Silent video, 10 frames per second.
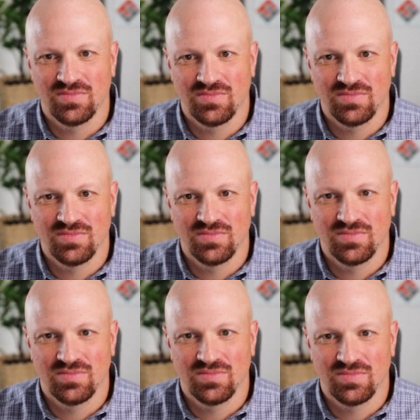
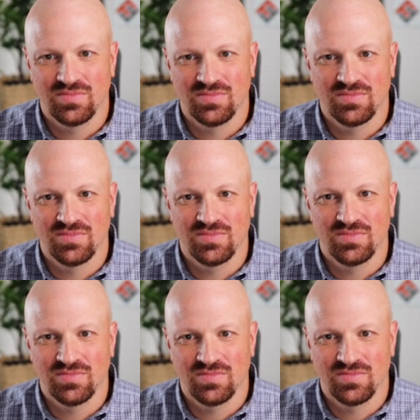
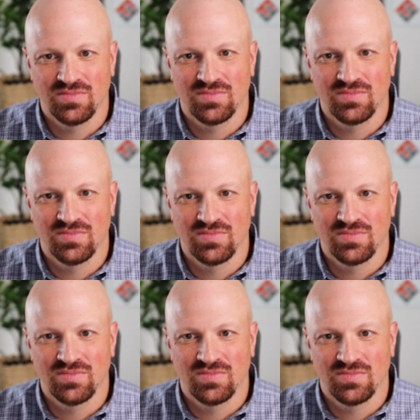
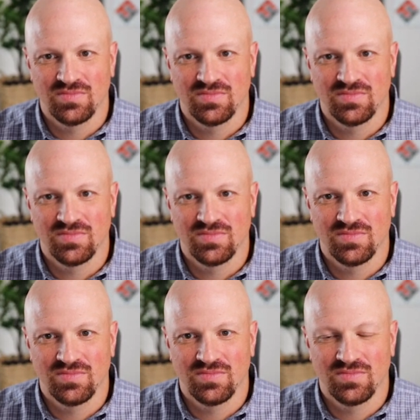
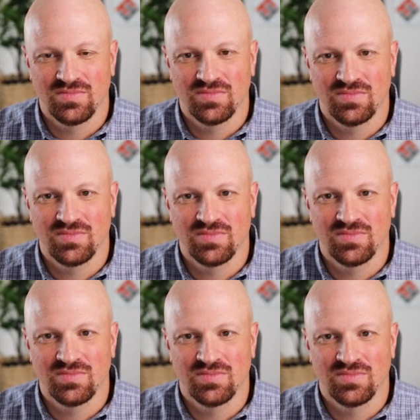
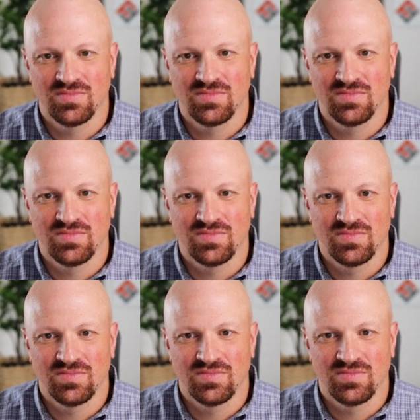
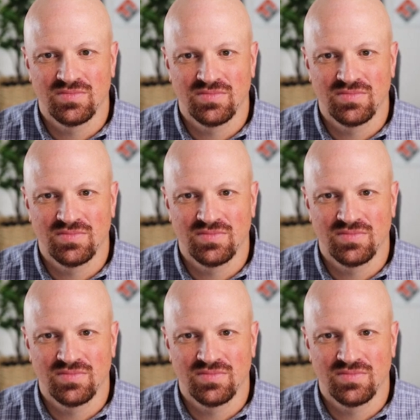This person isn't speaking.